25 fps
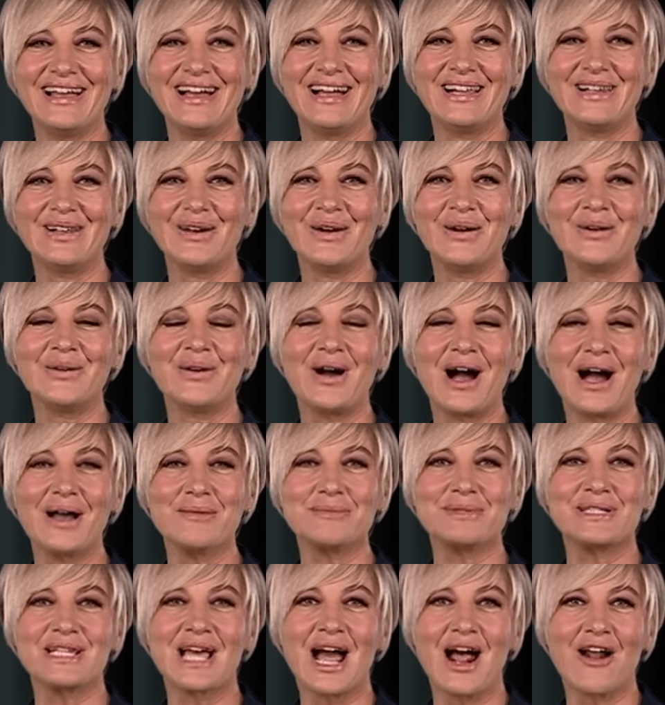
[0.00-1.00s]
Hello,
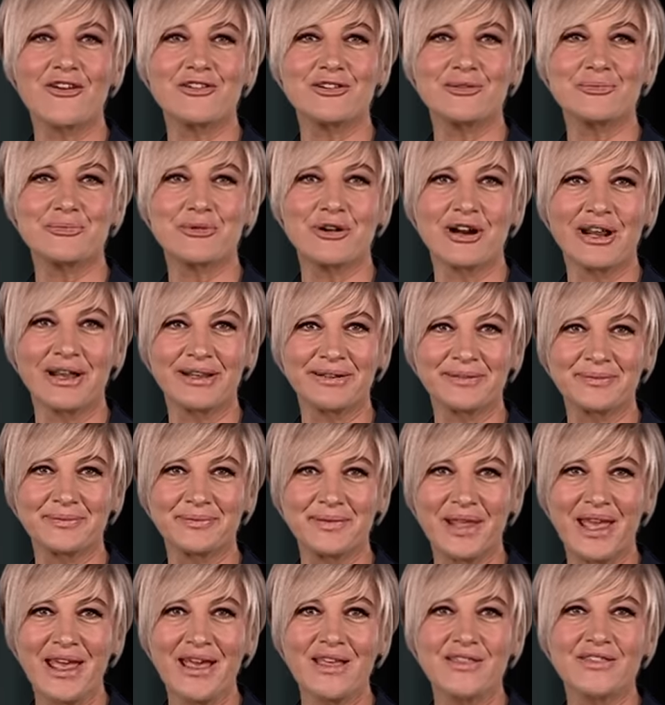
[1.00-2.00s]
I'm Tara Brown.
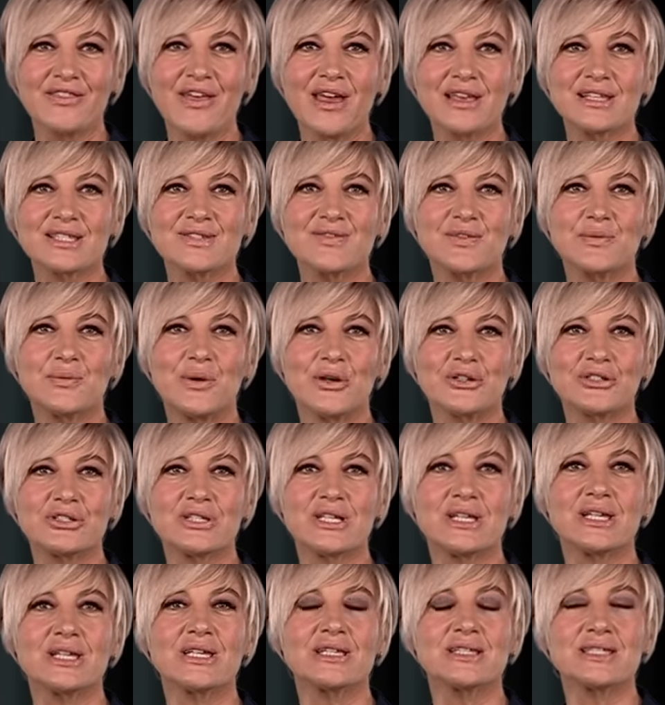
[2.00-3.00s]
Thanks for
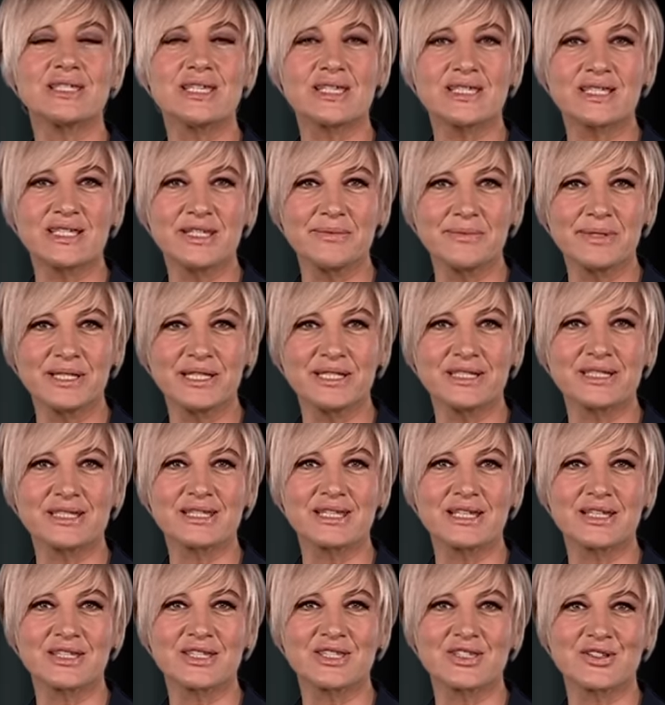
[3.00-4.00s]
watching sixty
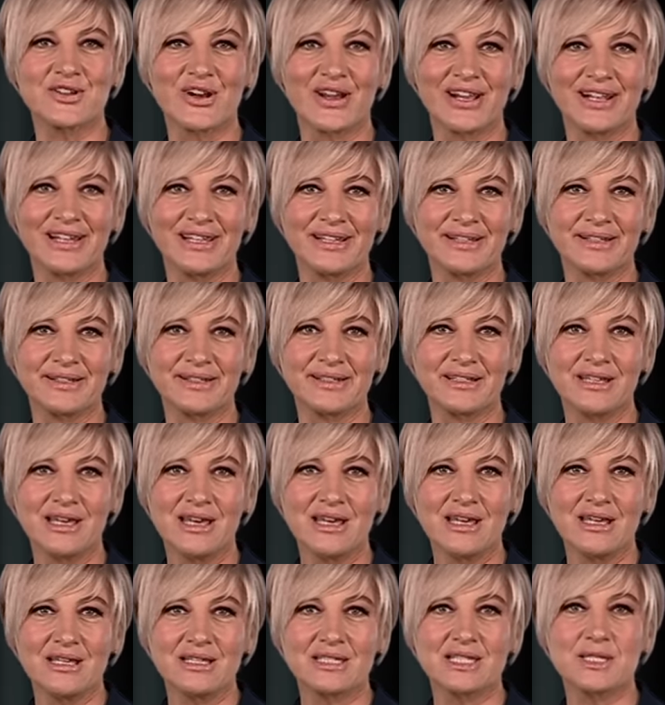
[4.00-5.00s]
minutes Australia.
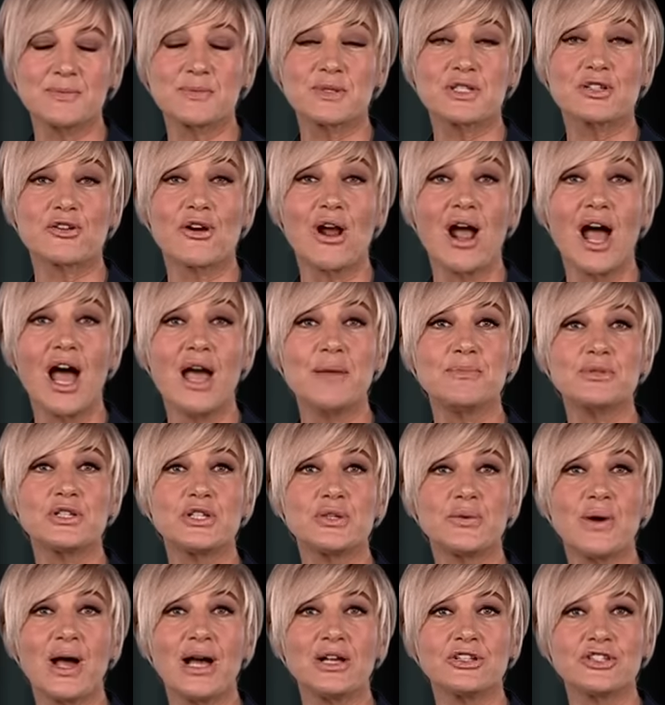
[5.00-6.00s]
Subscribe
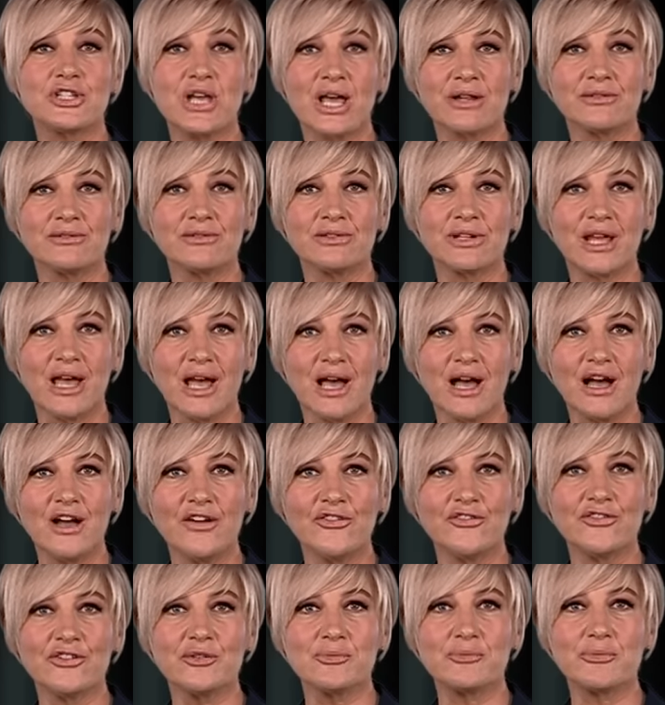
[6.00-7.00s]
to our channel now
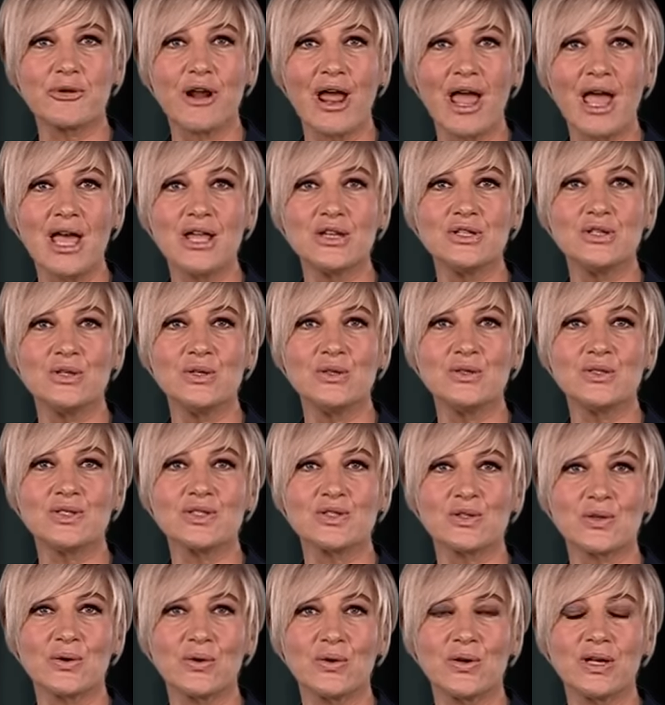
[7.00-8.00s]
for brand new
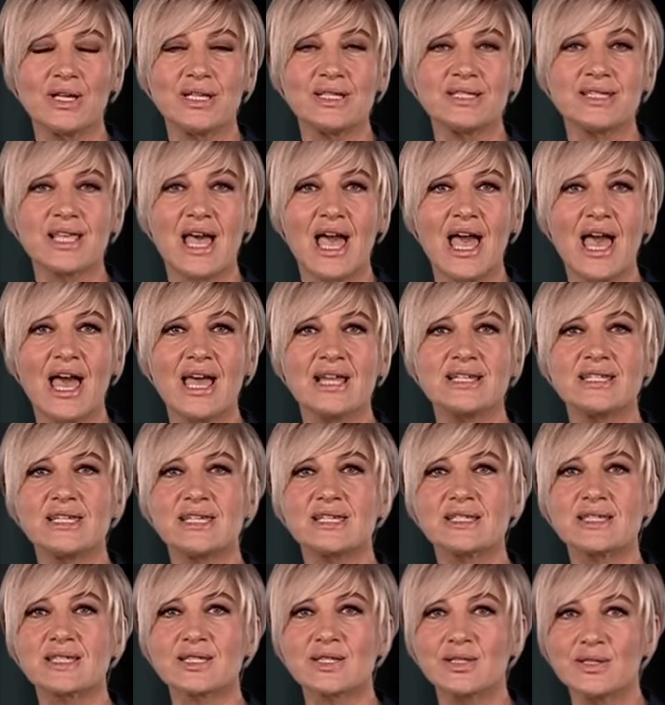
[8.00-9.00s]
stories and
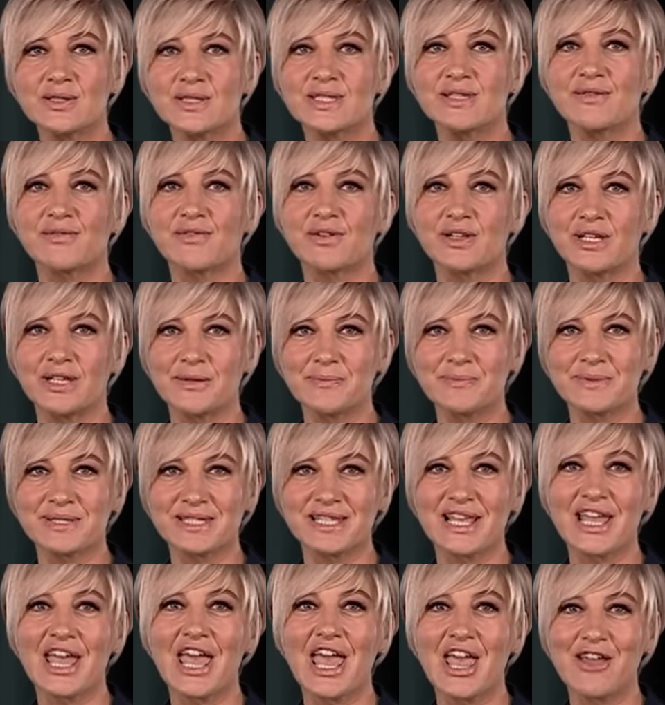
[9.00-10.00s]
exclusive
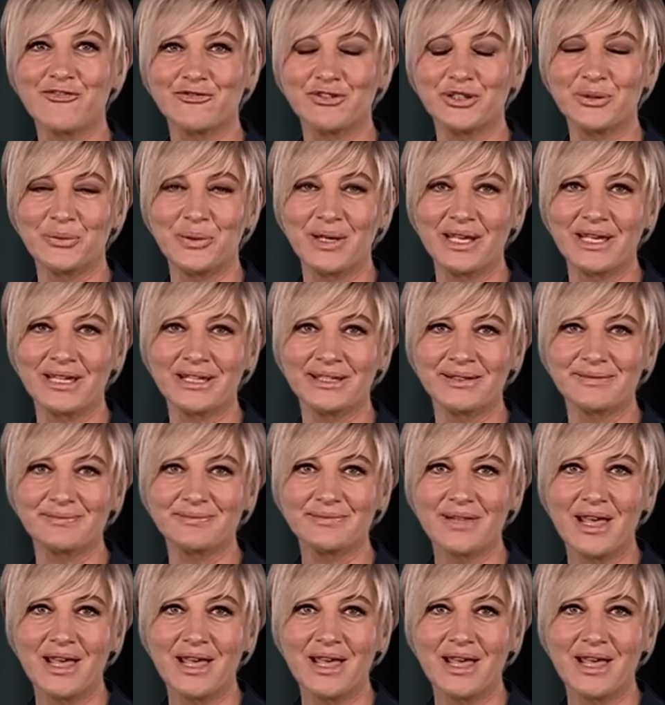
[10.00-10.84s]
clips every week.